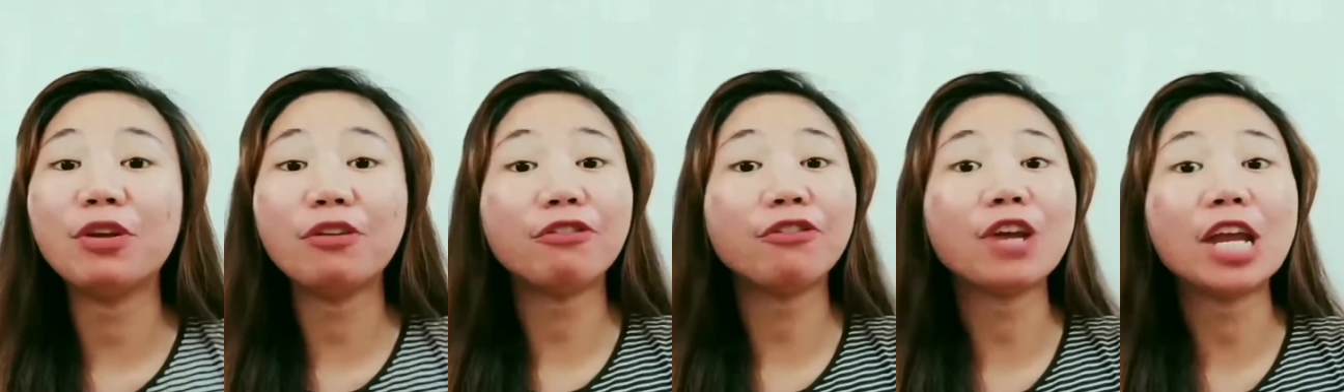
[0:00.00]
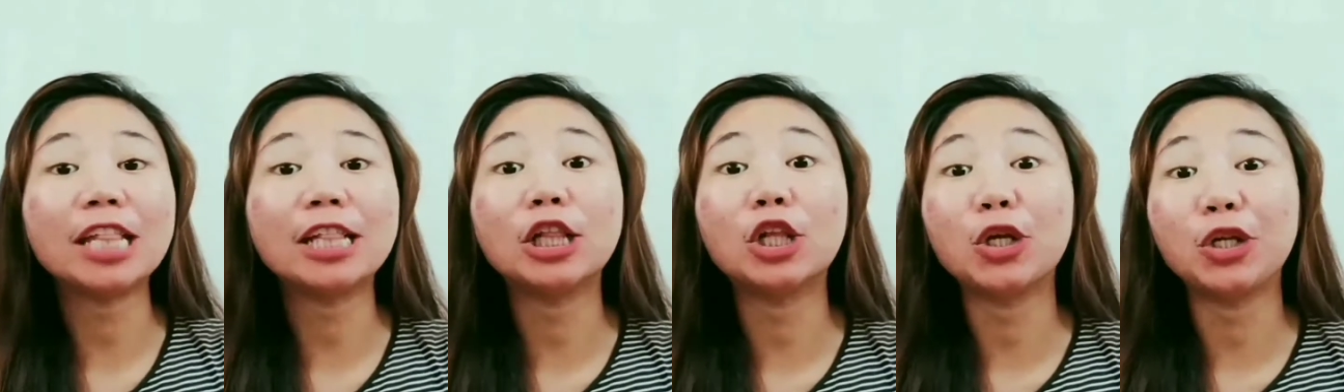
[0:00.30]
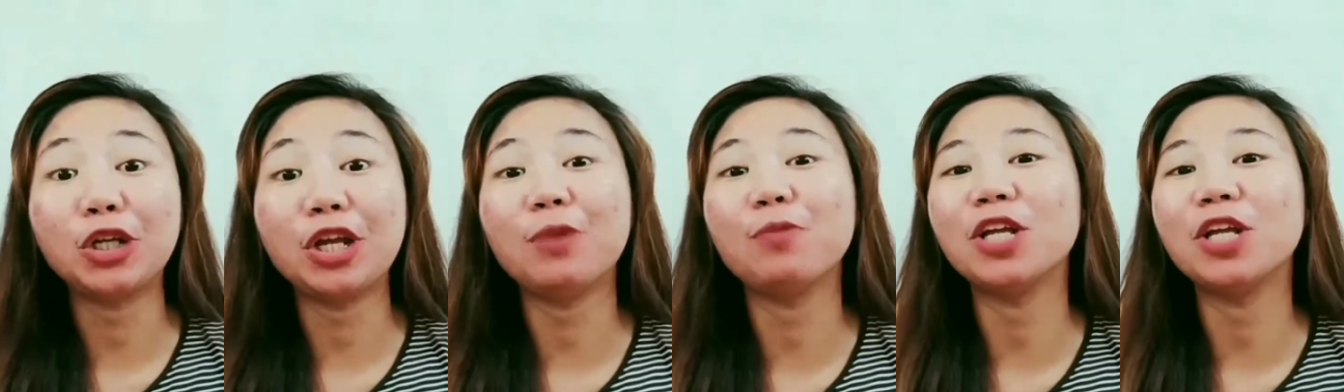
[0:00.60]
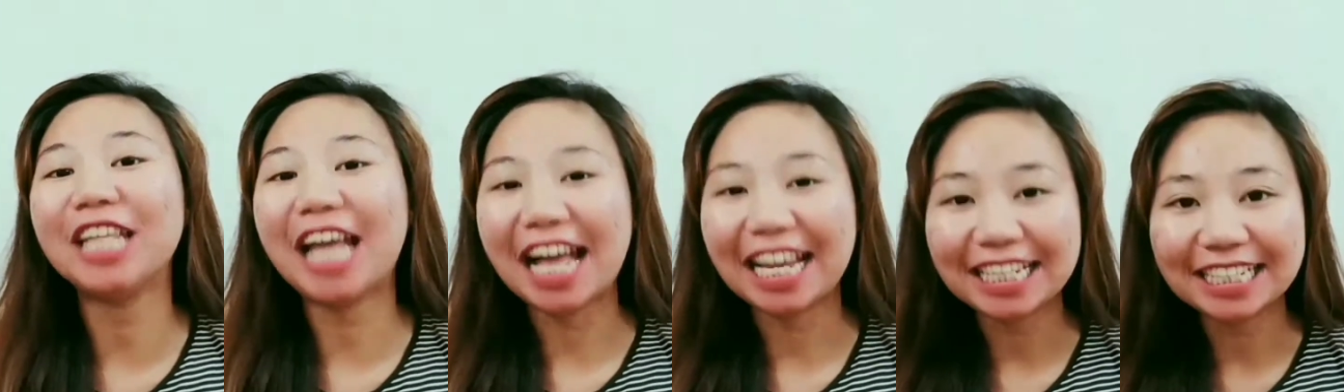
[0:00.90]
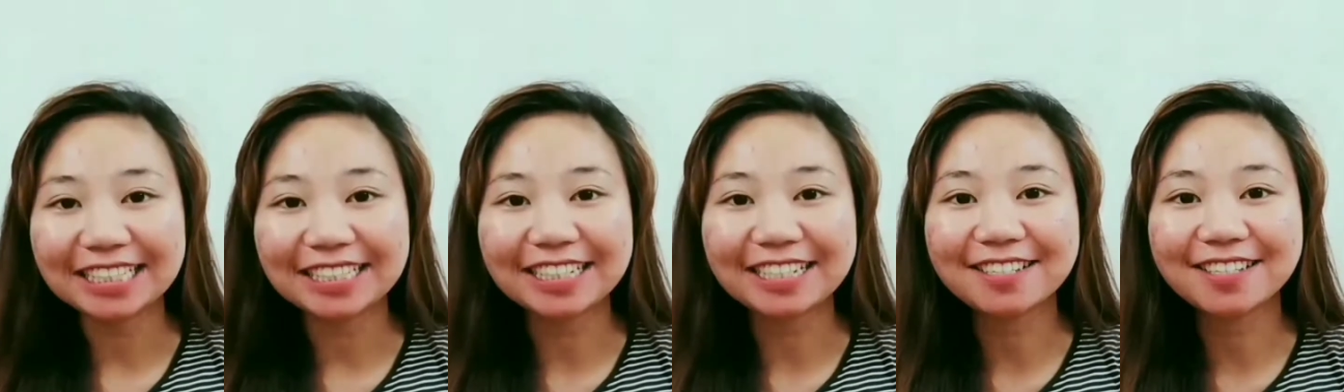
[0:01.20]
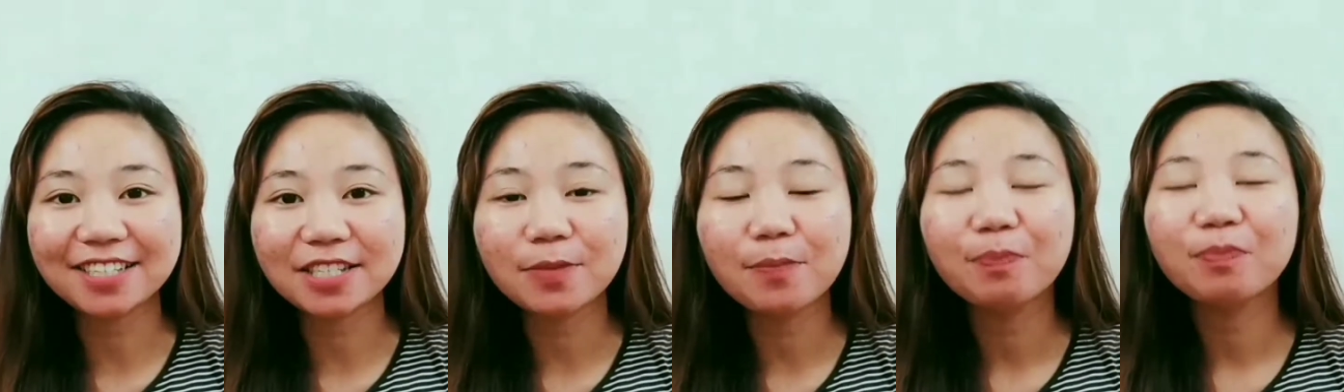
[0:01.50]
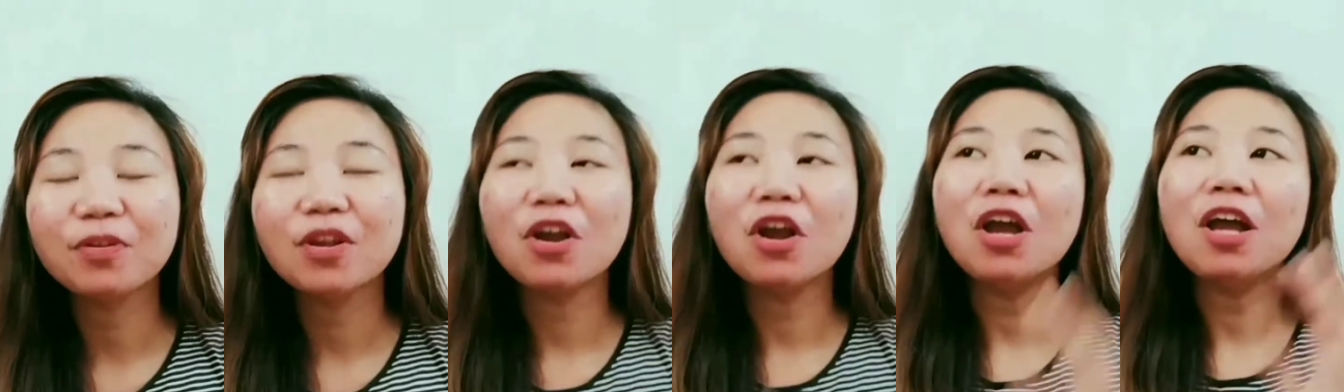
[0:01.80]
different learning modalities.
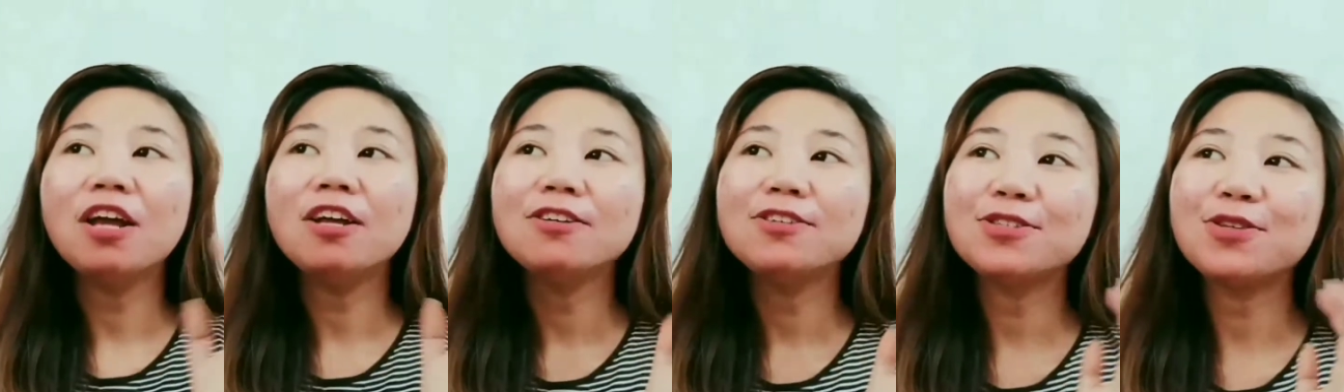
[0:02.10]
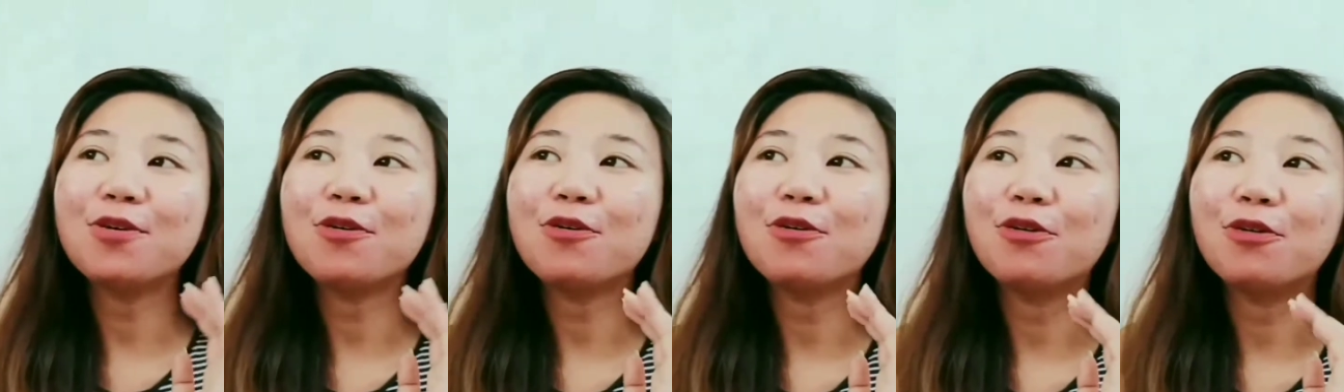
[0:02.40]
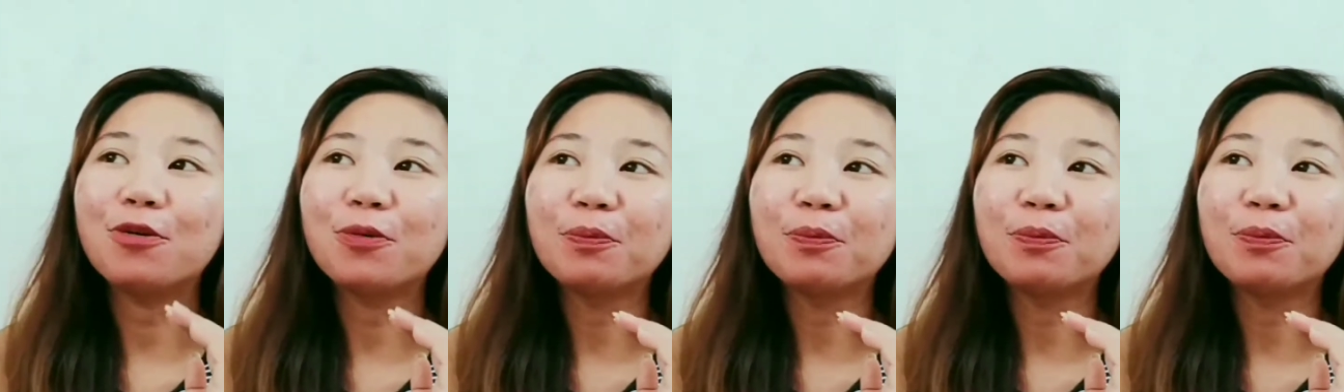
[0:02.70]
So,